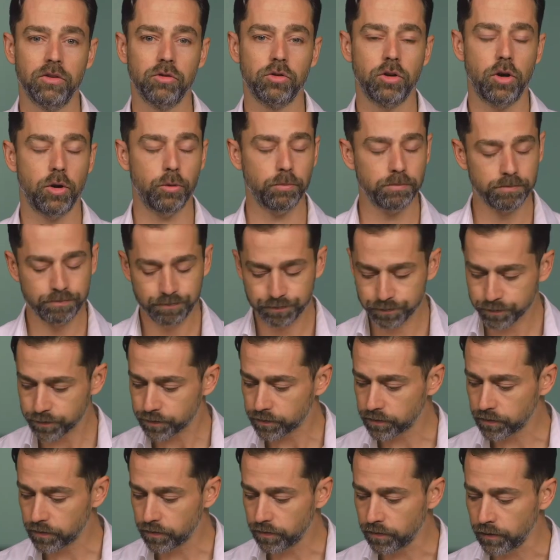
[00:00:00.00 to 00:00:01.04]
So
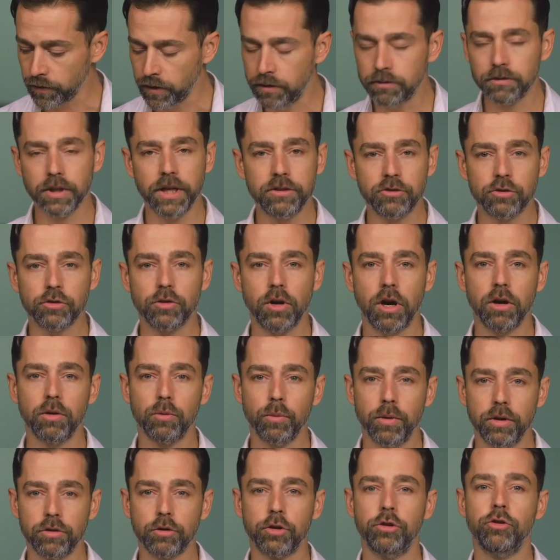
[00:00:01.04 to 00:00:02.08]
let's
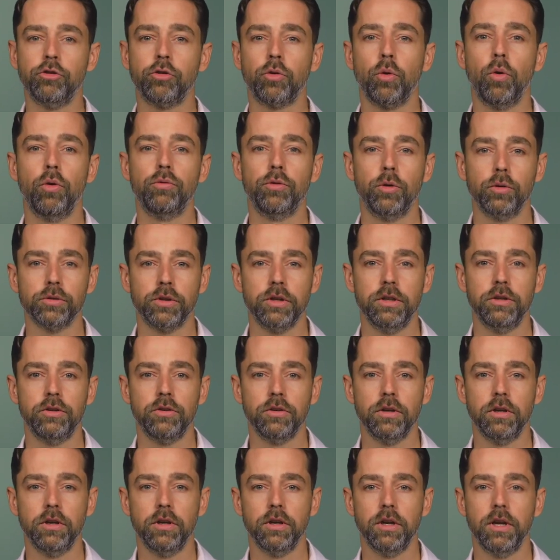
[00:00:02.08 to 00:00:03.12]
start with control
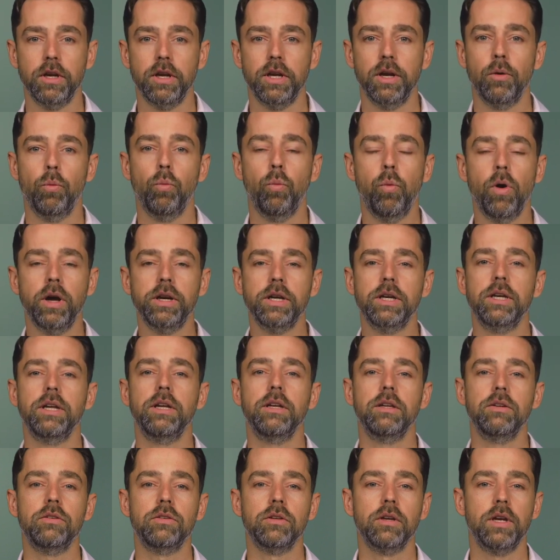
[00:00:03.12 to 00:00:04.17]
voltage, what it
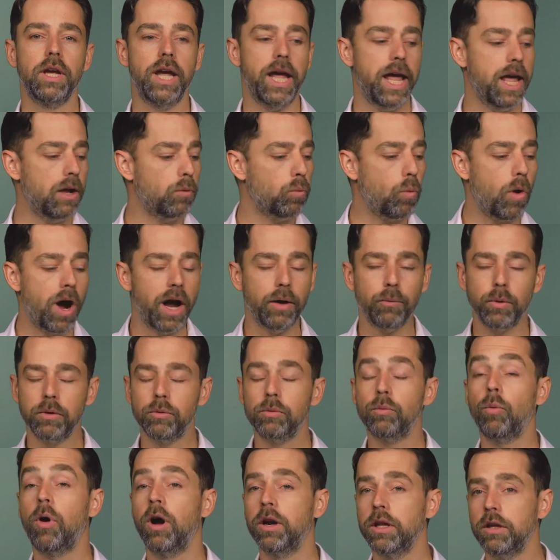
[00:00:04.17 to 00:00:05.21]
is, and why
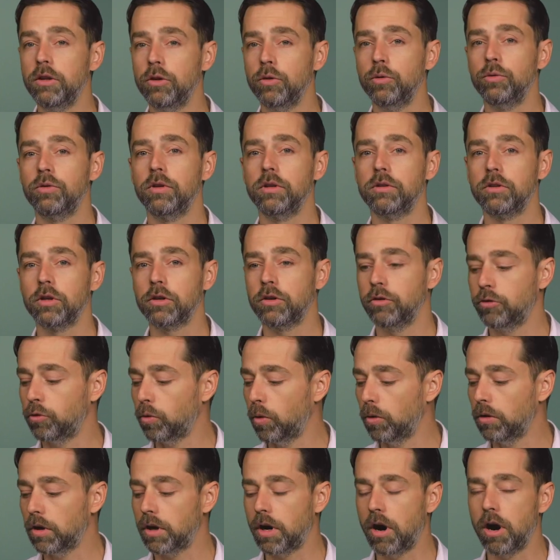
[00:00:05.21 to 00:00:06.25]
we'd want to use it to
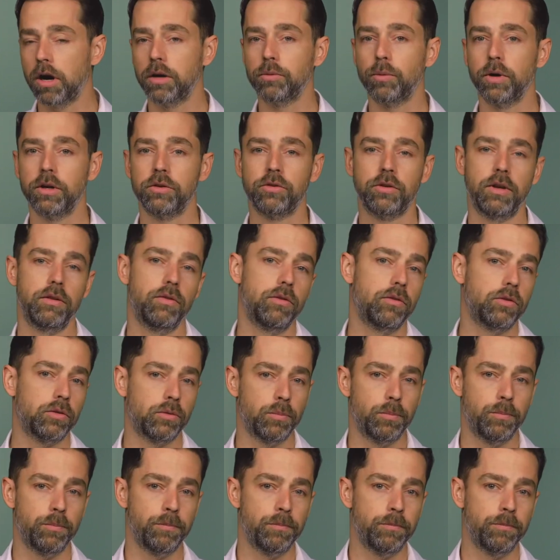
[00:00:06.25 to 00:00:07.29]
control our hardware synths.